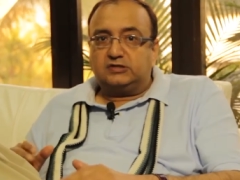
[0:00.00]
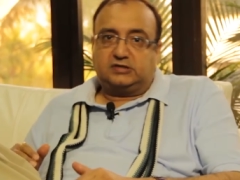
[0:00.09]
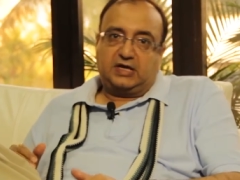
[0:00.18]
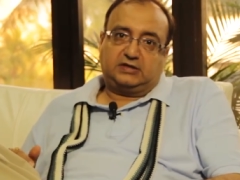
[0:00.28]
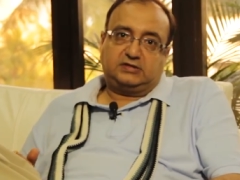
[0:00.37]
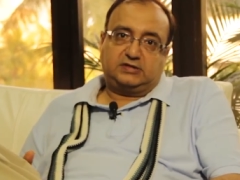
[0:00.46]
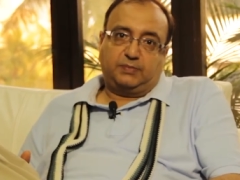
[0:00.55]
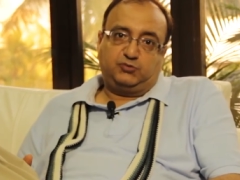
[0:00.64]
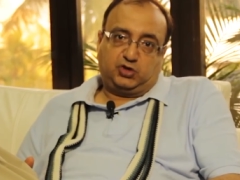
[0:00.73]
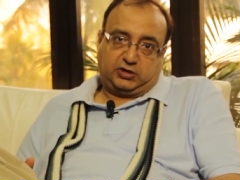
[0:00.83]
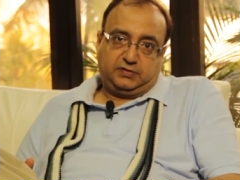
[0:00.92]
his next
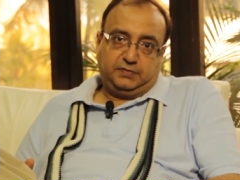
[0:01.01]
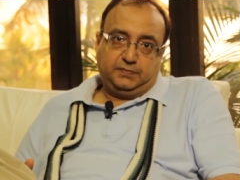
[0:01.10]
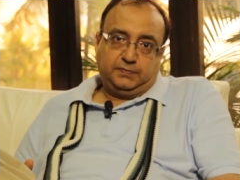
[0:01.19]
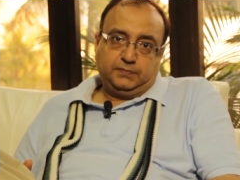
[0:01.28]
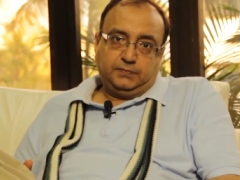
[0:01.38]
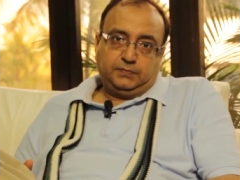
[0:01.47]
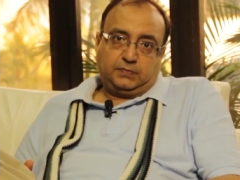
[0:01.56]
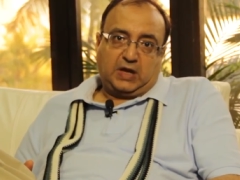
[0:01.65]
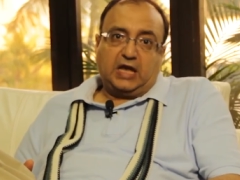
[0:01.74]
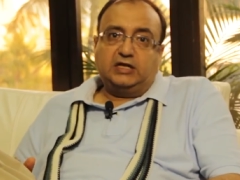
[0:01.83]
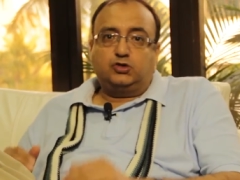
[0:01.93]
subject,
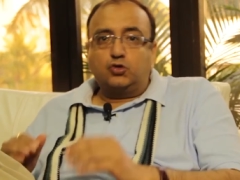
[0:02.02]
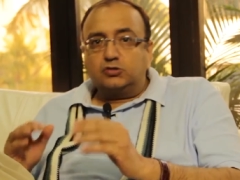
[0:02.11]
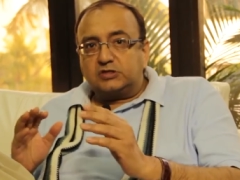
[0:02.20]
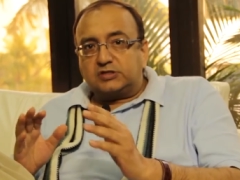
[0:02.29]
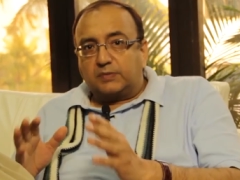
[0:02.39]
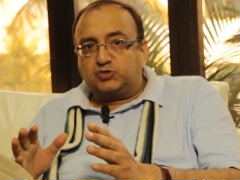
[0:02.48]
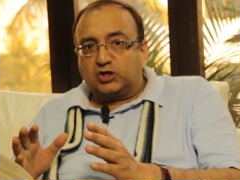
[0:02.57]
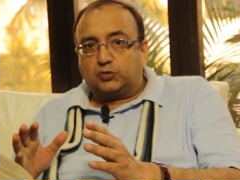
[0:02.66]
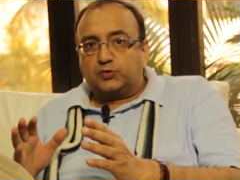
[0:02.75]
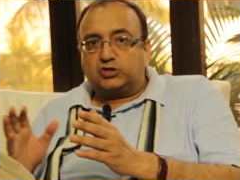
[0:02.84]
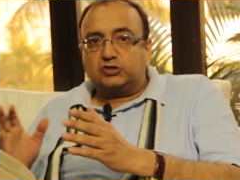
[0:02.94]
and he chose a
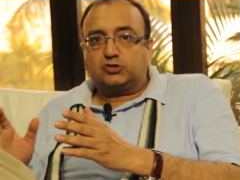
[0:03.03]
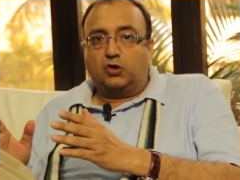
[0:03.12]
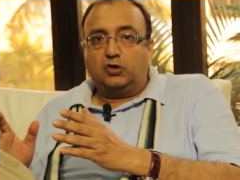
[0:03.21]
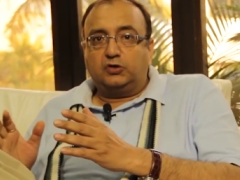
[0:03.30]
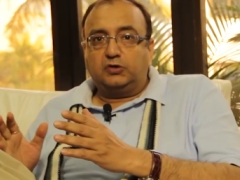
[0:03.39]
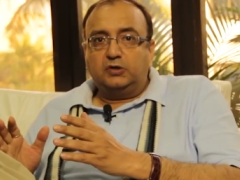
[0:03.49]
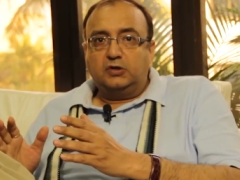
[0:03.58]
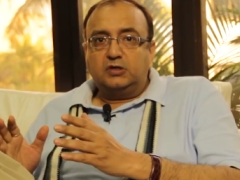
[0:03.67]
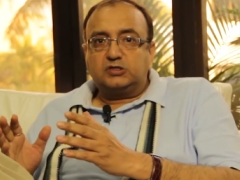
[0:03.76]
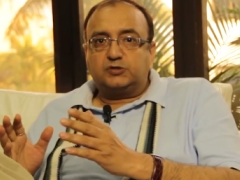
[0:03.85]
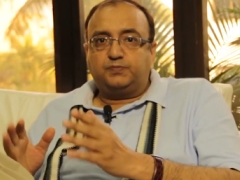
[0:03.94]
subject which he's called
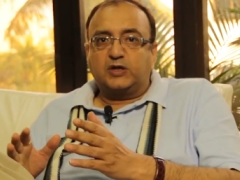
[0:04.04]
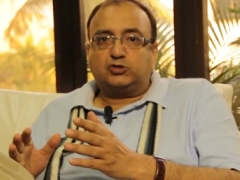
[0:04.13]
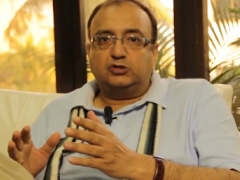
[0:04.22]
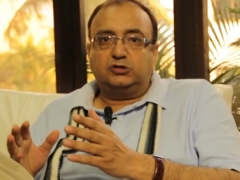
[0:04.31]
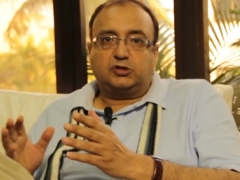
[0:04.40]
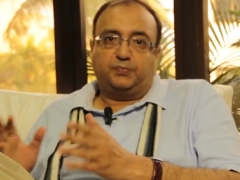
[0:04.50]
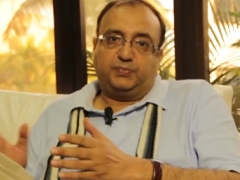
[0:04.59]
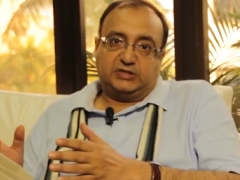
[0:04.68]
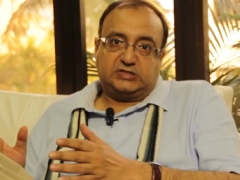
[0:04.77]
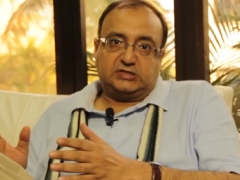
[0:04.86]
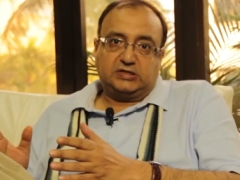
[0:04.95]
Special
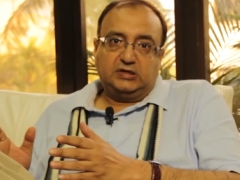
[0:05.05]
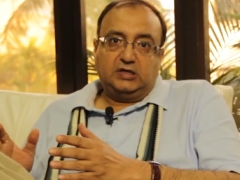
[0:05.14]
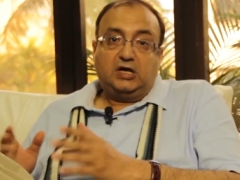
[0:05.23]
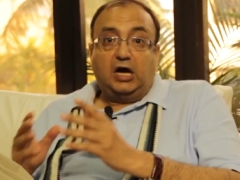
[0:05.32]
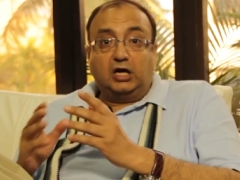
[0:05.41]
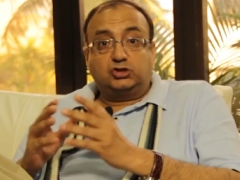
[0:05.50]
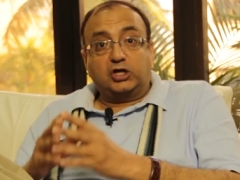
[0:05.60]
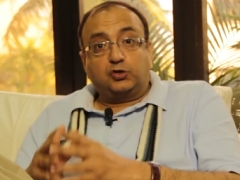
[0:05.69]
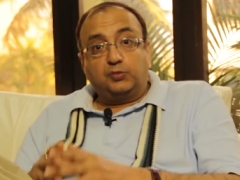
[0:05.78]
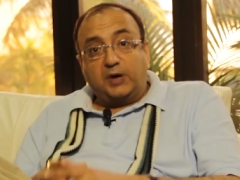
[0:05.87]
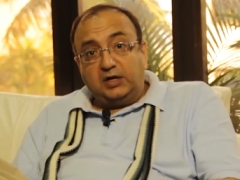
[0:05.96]
Chabbis.
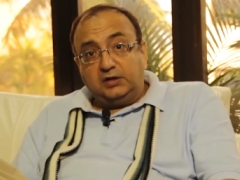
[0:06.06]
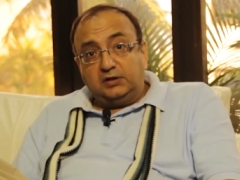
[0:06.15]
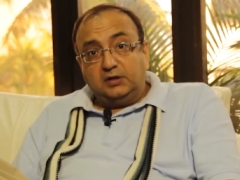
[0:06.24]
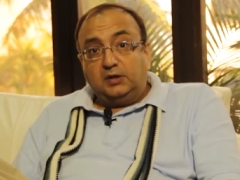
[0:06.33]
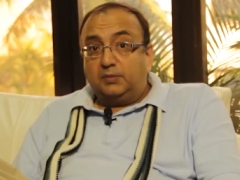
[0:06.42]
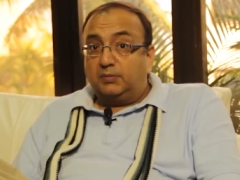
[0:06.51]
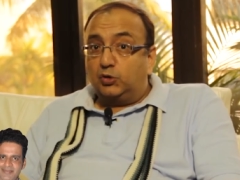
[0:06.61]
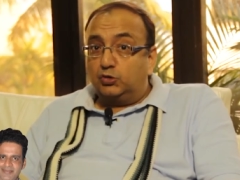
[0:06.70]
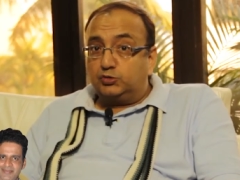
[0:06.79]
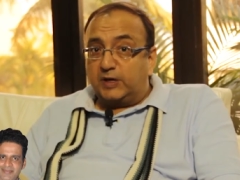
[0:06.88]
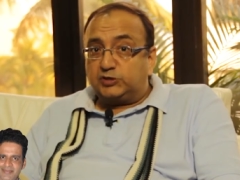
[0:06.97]
Akshay Kumar,
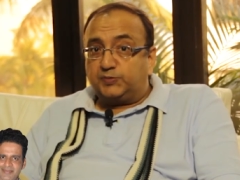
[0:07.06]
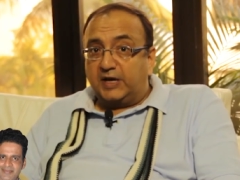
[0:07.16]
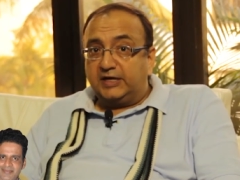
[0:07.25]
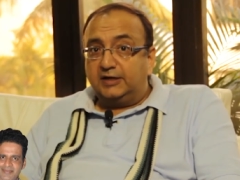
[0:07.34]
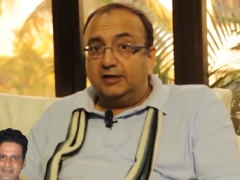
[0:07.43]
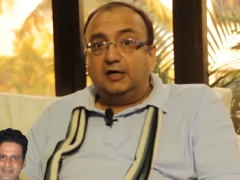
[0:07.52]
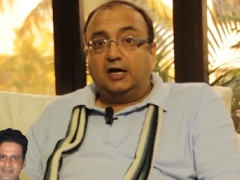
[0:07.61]
Manoj Bajpayee,